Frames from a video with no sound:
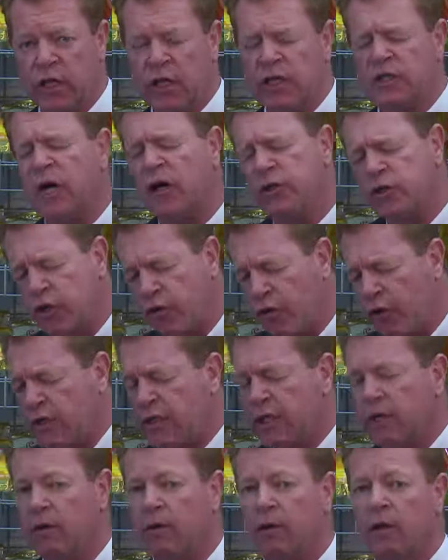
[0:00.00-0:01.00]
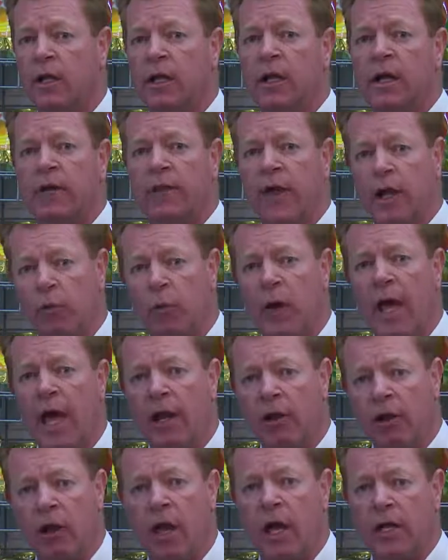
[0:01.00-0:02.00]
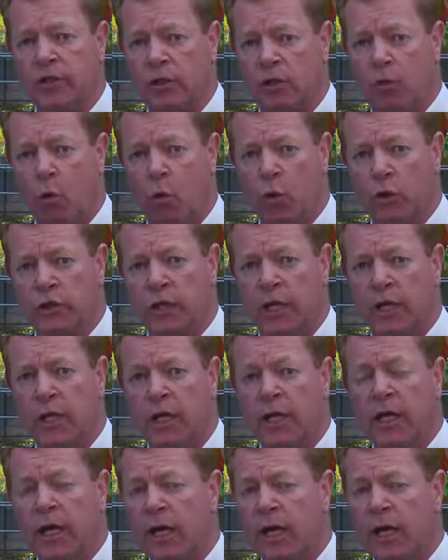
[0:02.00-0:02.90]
So it's critical that we analyze the water.